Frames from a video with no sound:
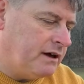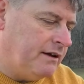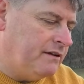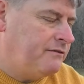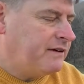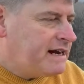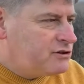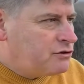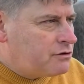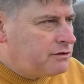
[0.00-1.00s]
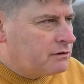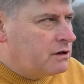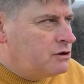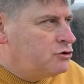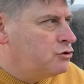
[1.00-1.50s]
and the French author
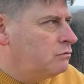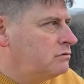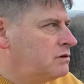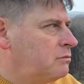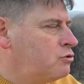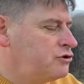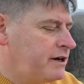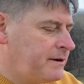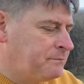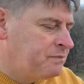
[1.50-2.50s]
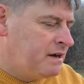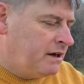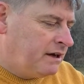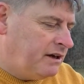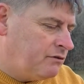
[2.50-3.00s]
Jean de Beaujeu,
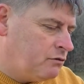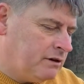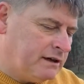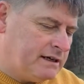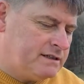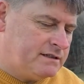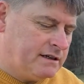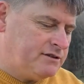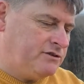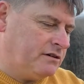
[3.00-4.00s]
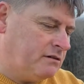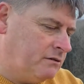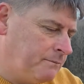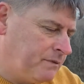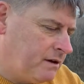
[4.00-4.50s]
he wrote in his journal,
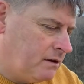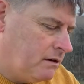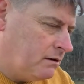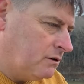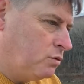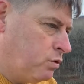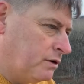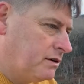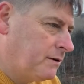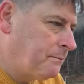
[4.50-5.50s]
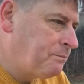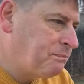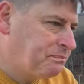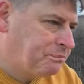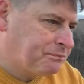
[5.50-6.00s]
quote,
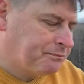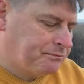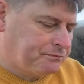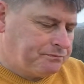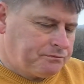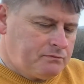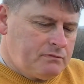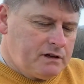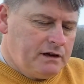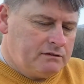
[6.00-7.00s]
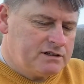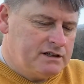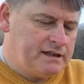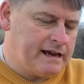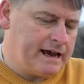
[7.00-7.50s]
now I just
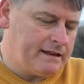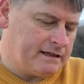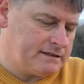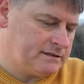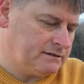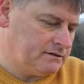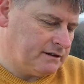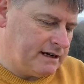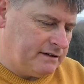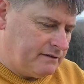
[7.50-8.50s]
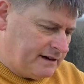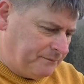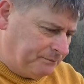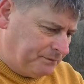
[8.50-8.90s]
need to get this so I get it right.